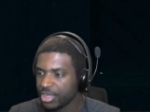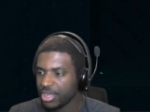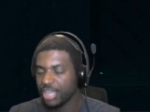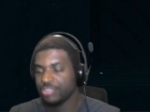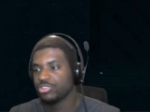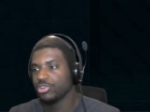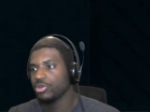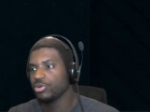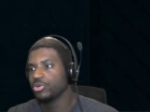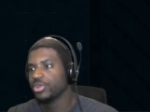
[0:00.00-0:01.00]
And
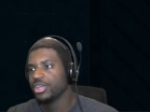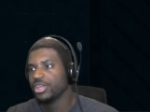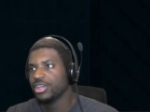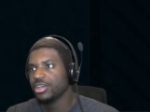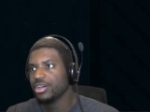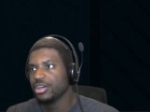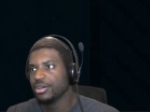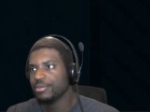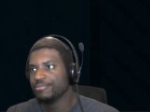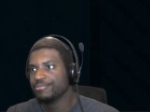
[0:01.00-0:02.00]
so
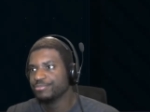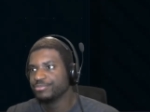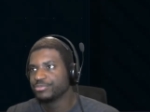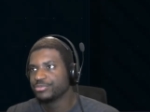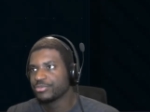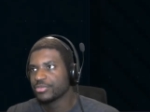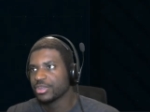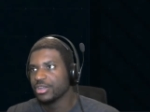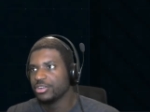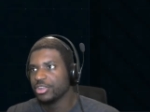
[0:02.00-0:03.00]

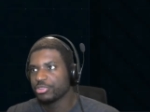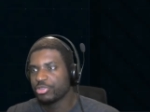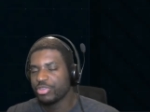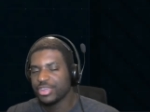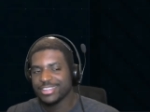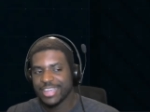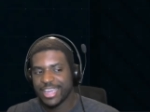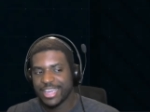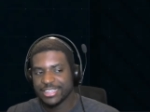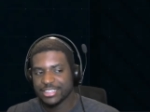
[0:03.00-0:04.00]
another thing that